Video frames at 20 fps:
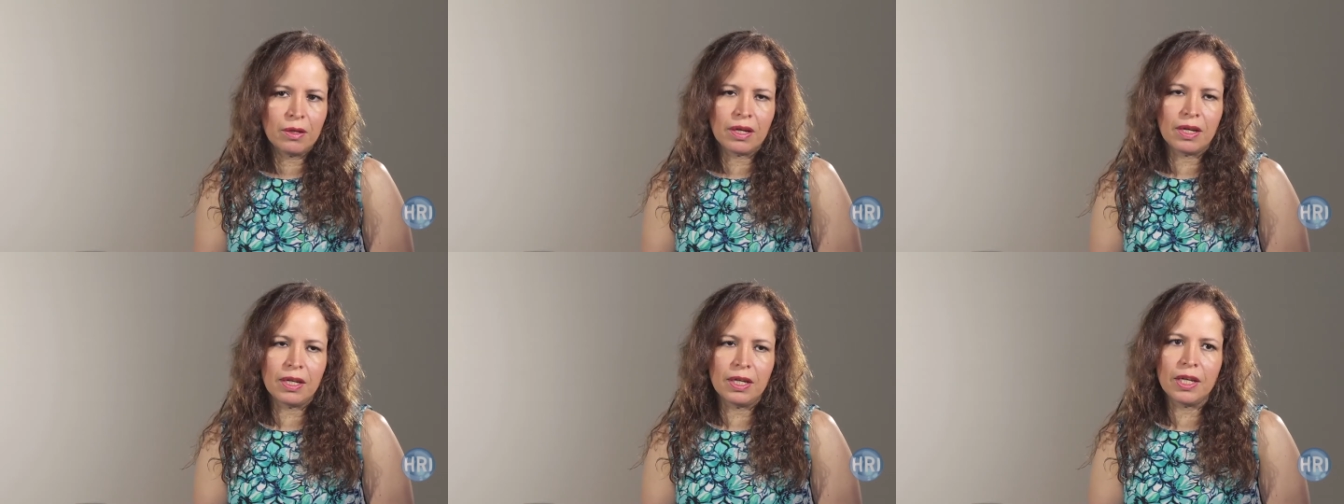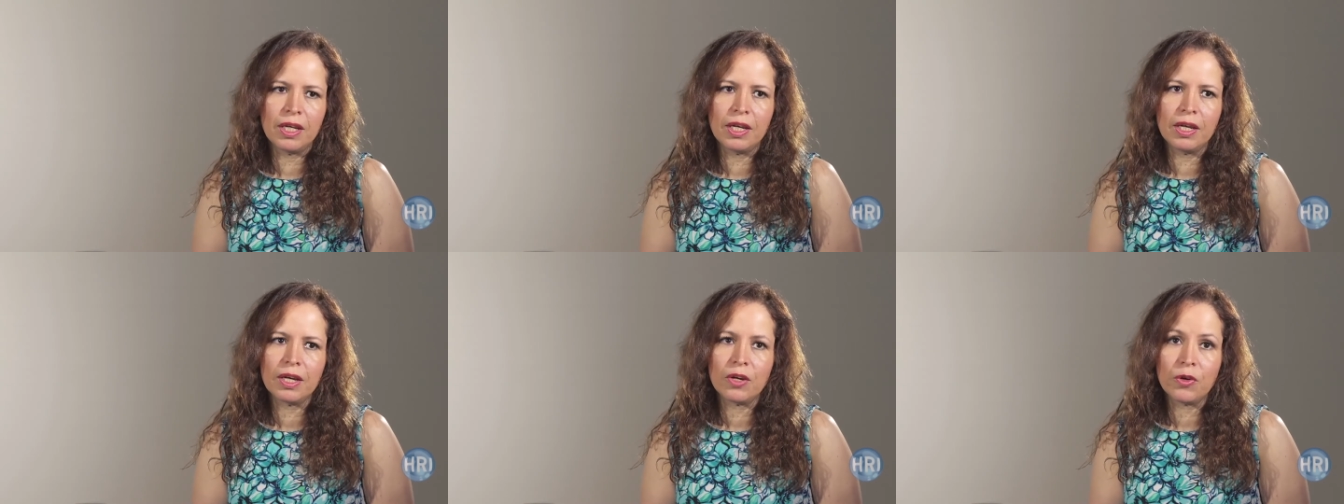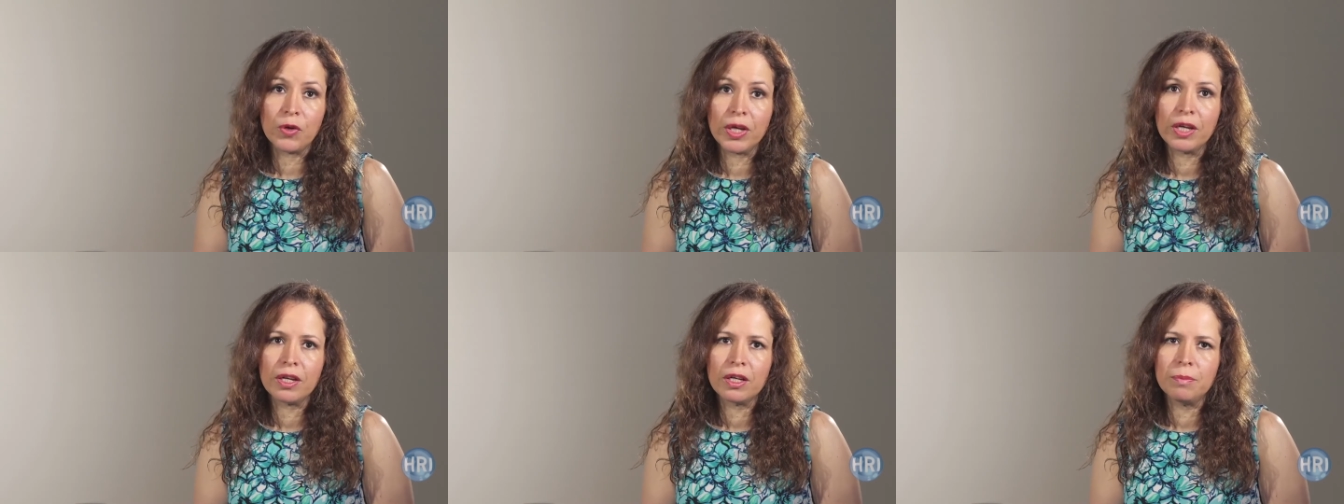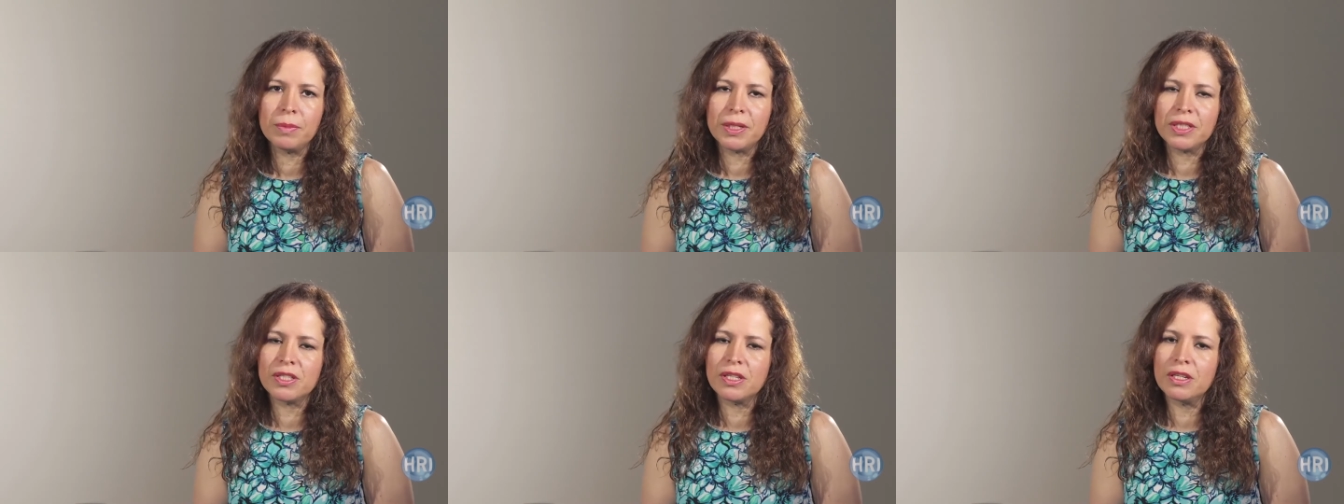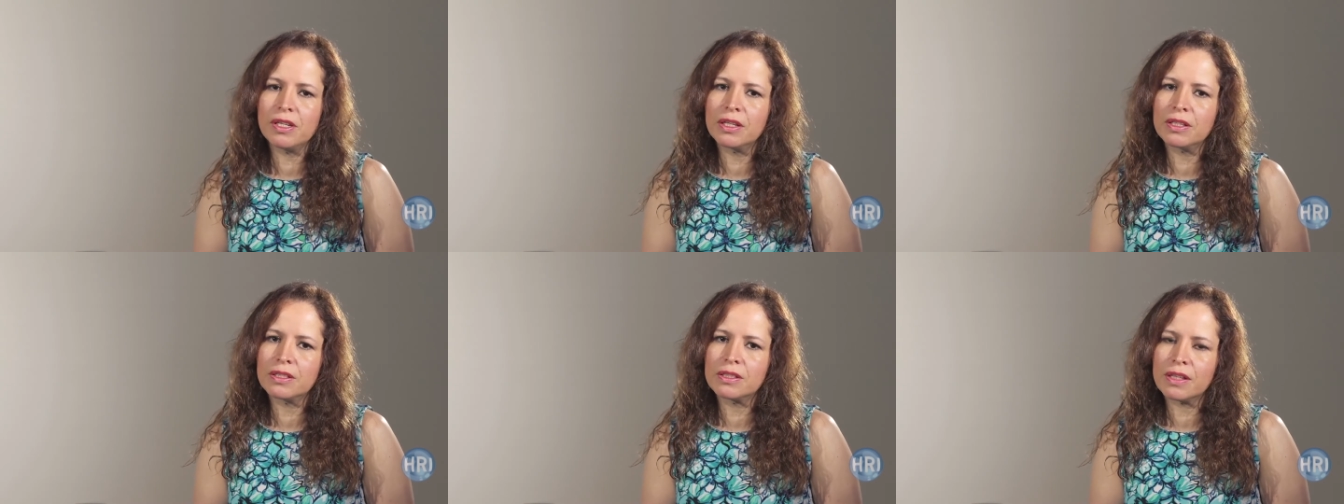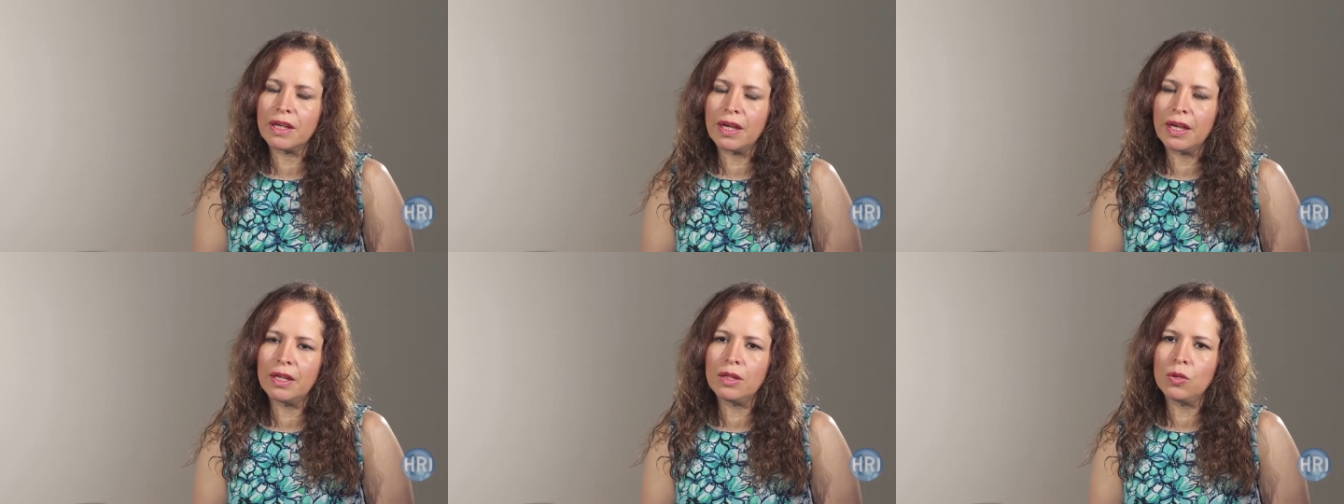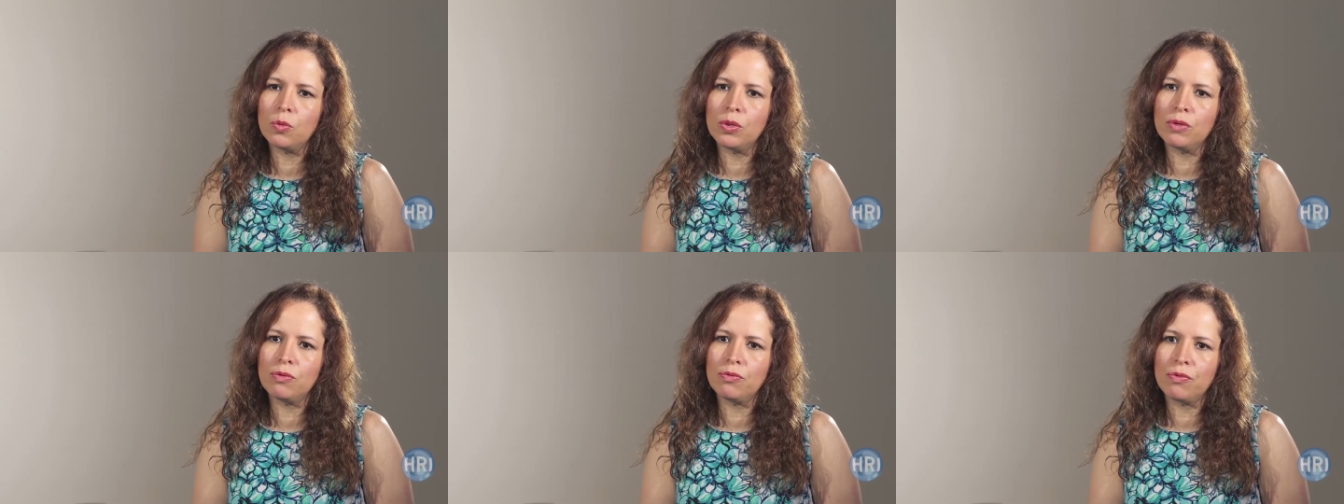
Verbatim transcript: Greene, Greene, climacteric scale, we